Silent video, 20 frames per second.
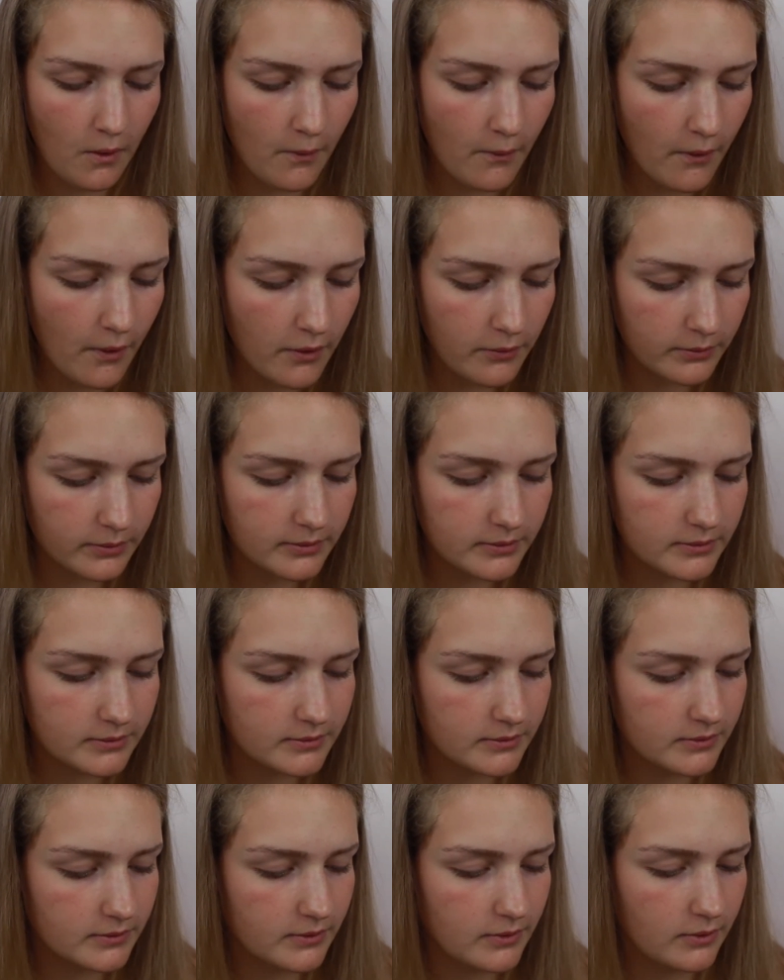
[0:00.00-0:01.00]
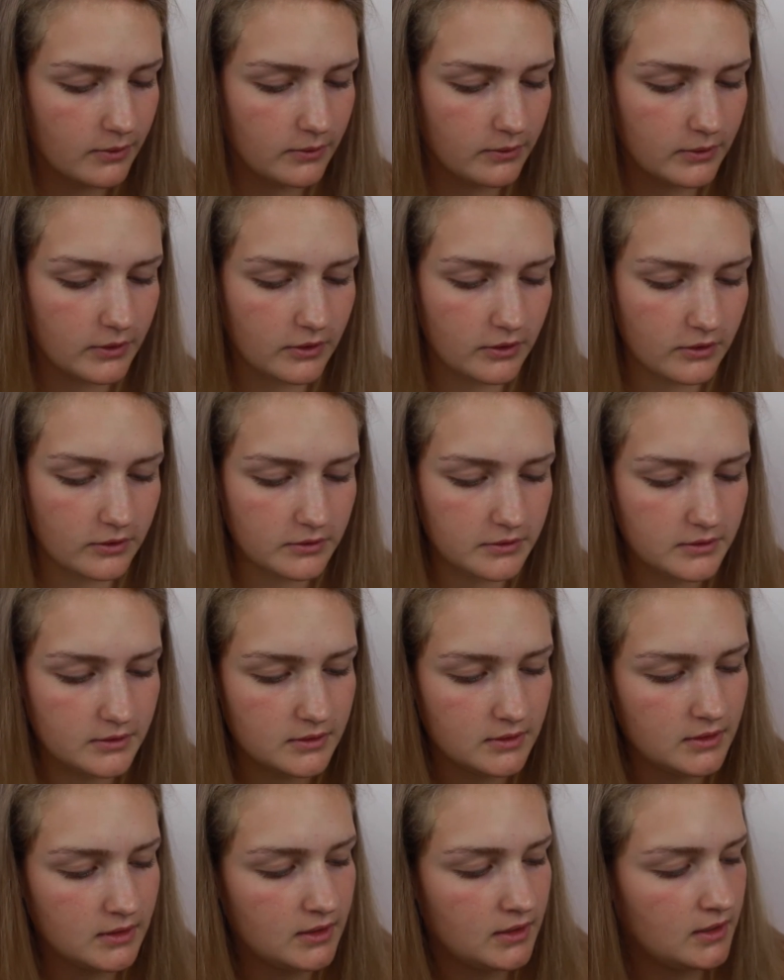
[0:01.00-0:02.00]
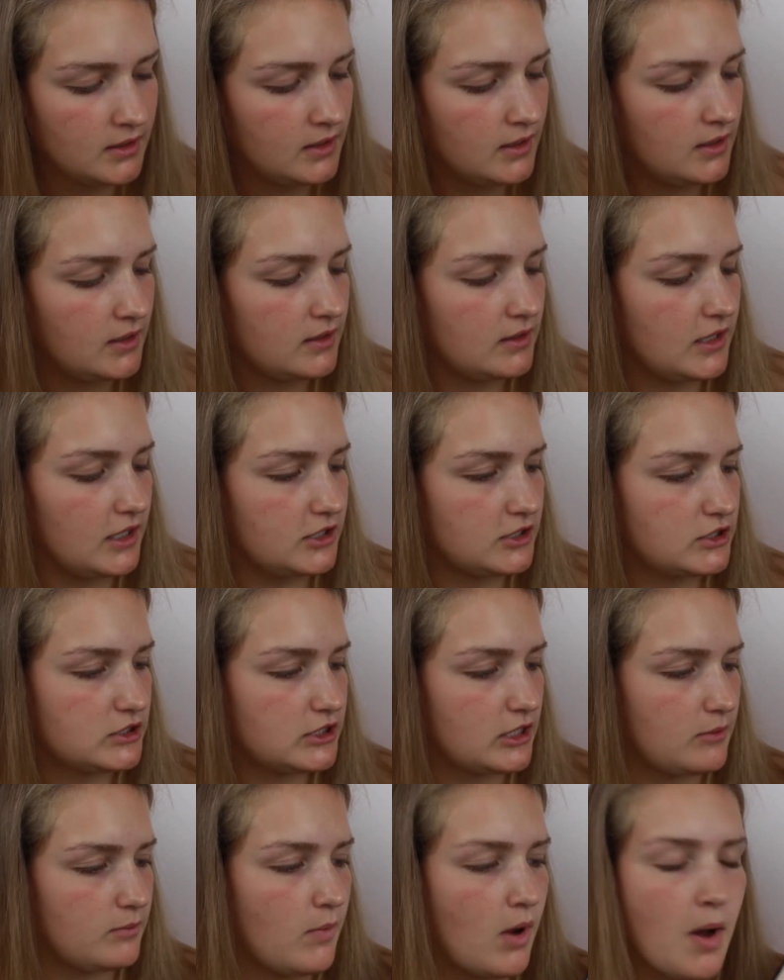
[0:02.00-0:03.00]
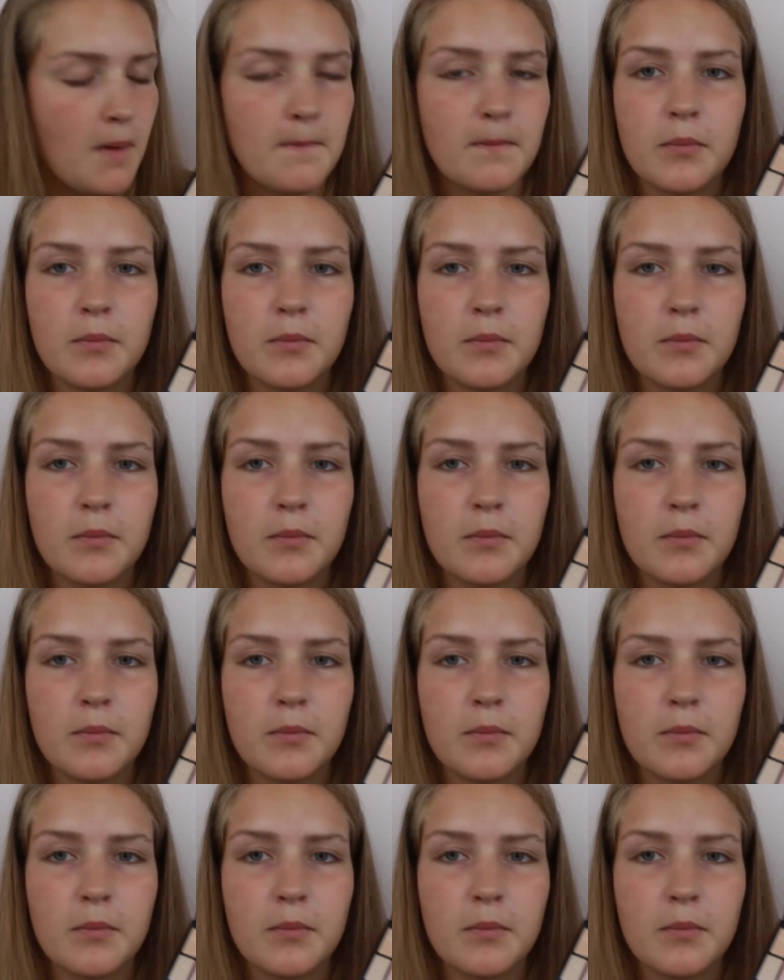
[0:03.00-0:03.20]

Woo! Woo, girl. There are some